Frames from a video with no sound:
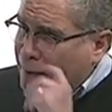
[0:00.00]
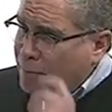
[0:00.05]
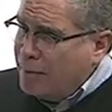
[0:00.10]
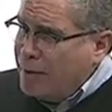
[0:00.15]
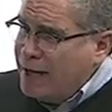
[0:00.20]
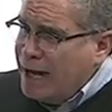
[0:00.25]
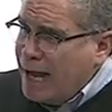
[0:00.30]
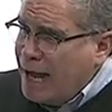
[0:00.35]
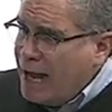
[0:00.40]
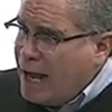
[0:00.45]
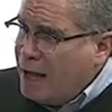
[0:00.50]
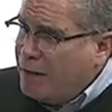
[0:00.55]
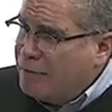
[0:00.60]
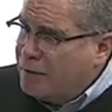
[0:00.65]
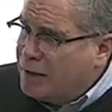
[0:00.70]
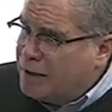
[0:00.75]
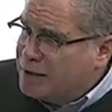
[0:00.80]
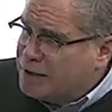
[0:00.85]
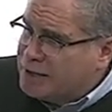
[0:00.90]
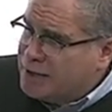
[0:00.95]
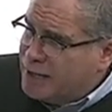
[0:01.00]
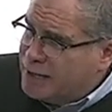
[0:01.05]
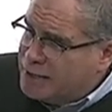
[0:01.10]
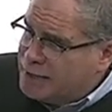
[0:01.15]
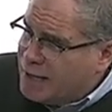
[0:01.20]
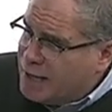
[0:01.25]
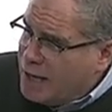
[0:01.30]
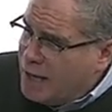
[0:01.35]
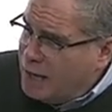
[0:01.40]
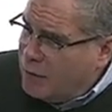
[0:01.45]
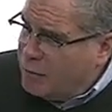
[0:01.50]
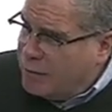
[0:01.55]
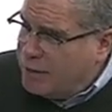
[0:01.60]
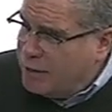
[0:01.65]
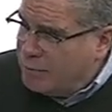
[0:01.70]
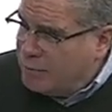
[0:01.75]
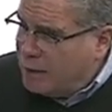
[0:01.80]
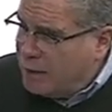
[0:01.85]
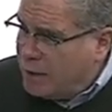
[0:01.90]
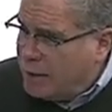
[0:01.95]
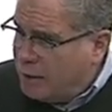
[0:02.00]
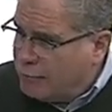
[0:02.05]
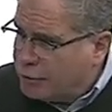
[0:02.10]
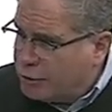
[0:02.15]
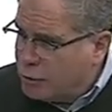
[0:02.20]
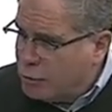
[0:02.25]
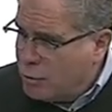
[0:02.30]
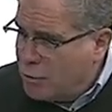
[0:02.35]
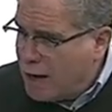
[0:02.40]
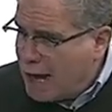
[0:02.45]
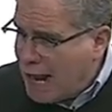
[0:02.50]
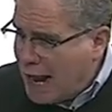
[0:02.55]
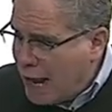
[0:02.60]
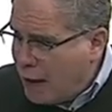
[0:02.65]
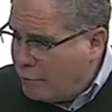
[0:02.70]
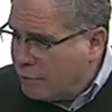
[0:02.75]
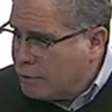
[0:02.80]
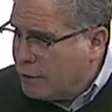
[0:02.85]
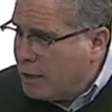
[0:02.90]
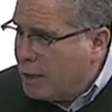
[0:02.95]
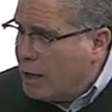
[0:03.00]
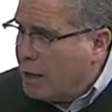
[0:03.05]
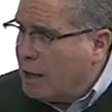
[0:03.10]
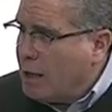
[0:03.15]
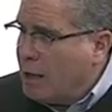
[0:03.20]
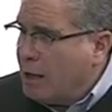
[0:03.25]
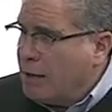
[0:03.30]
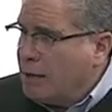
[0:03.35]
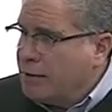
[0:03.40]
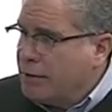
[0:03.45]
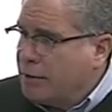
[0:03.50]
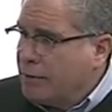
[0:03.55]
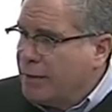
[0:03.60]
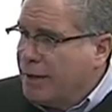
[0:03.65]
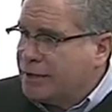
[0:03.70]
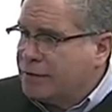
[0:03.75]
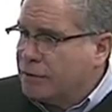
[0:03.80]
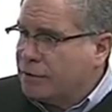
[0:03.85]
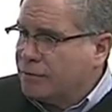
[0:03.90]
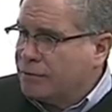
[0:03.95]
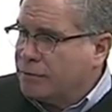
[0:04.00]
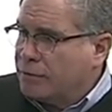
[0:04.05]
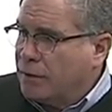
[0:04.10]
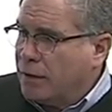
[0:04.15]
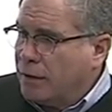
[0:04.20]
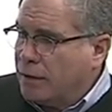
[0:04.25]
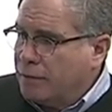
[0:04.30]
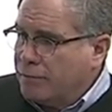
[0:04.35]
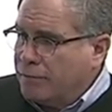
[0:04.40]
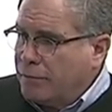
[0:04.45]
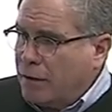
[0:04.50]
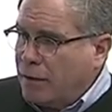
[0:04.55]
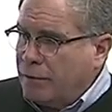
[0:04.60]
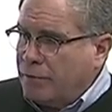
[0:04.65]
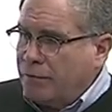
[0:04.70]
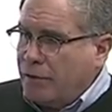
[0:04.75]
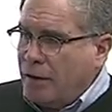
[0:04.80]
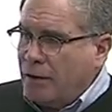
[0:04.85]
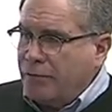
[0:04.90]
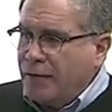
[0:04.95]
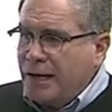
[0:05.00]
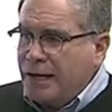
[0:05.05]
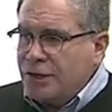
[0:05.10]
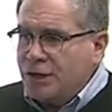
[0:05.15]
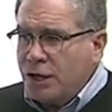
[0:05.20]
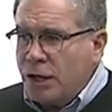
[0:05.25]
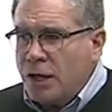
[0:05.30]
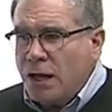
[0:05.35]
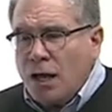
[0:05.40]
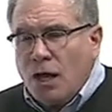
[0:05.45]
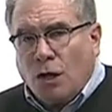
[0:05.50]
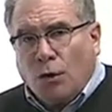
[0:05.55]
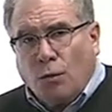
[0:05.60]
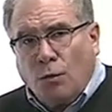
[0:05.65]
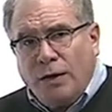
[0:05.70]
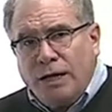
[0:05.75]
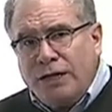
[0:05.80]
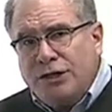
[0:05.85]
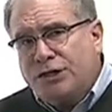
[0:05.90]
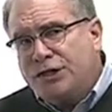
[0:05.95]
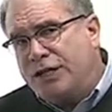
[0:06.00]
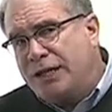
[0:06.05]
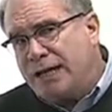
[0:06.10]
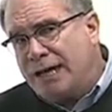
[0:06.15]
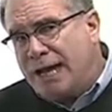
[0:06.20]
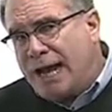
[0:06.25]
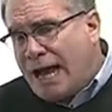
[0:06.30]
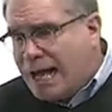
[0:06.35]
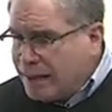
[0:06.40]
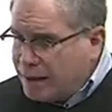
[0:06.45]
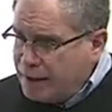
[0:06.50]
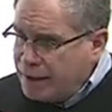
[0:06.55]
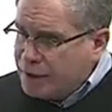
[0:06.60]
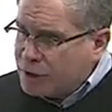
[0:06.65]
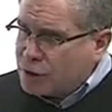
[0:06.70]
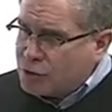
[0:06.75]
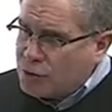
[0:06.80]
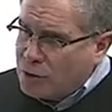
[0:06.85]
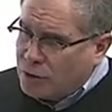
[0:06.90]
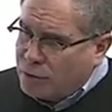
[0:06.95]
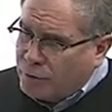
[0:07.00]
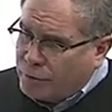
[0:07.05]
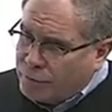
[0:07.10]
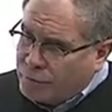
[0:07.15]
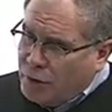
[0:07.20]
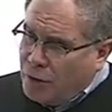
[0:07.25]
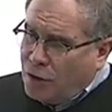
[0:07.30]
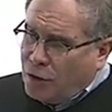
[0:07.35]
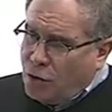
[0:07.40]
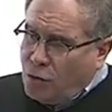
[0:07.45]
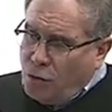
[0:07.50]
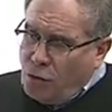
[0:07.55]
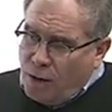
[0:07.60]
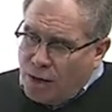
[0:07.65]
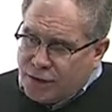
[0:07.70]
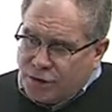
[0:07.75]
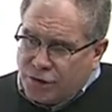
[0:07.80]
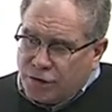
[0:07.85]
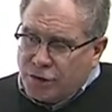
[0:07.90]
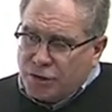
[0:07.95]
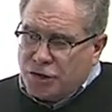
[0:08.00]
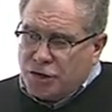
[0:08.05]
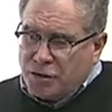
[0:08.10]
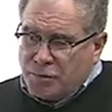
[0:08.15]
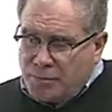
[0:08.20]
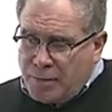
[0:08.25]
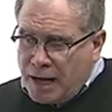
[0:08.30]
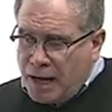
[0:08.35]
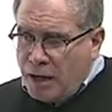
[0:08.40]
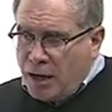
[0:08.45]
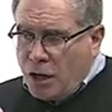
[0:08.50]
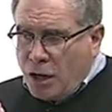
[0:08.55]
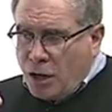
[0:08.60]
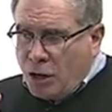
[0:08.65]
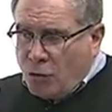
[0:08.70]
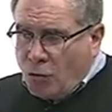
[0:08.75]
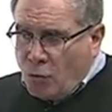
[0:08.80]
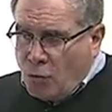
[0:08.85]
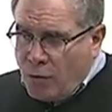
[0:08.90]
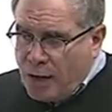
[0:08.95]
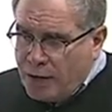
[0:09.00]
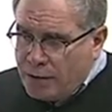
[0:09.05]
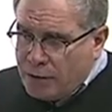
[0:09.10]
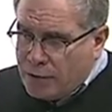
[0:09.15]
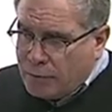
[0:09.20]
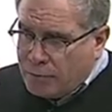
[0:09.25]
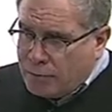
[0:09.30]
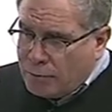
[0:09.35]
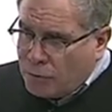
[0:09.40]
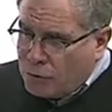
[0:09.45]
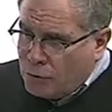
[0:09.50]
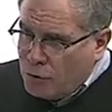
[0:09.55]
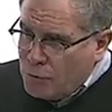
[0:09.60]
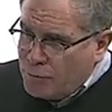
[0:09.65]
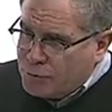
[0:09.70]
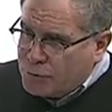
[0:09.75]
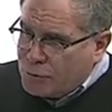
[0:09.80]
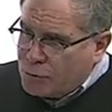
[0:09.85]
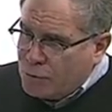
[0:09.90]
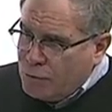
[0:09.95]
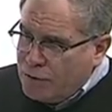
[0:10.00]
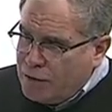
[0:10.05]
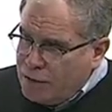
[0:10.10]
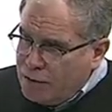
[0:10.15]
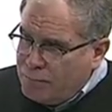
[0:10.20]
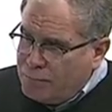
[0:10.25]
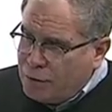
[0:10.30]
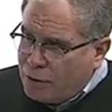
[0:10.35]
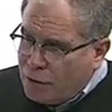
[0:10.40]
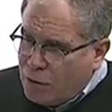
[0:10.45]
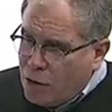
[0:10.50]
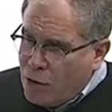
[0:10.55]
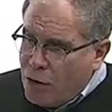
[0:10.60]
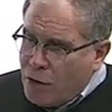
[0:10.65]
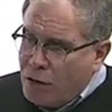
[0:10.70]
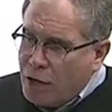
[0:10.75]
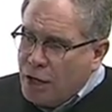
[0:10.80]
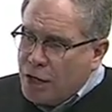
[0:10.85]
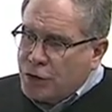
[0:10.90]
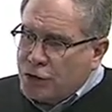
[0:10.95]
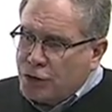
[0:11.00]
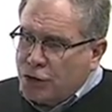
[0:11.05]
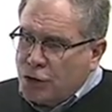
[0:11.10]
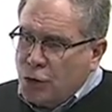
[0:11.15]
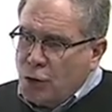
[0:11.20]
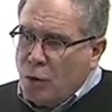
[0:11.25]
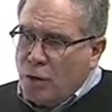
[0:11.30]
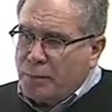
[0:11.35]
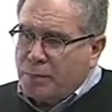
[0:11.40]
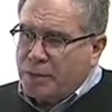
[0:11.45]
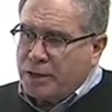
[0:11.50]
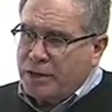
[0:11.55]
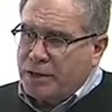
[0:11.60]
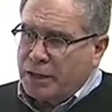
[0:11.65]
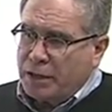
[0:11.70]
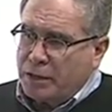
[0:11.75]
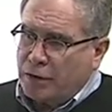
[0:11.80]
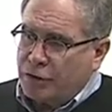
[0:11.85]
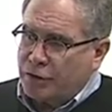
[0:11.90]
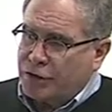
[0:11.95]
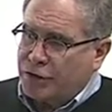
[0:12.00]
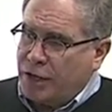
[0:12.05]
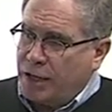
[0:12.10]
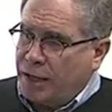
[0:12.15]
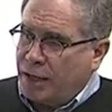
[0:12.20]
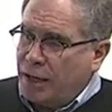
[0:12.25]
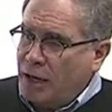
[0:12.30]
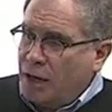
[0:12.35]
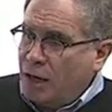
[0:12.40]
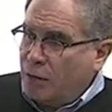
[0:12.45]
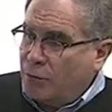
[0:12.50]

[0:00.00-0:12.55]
We have, in a sense, we, we throughout uh, the rest of, of, of, of Asia, we see ethnic struggles, questions about whether groups really belong to a particular state.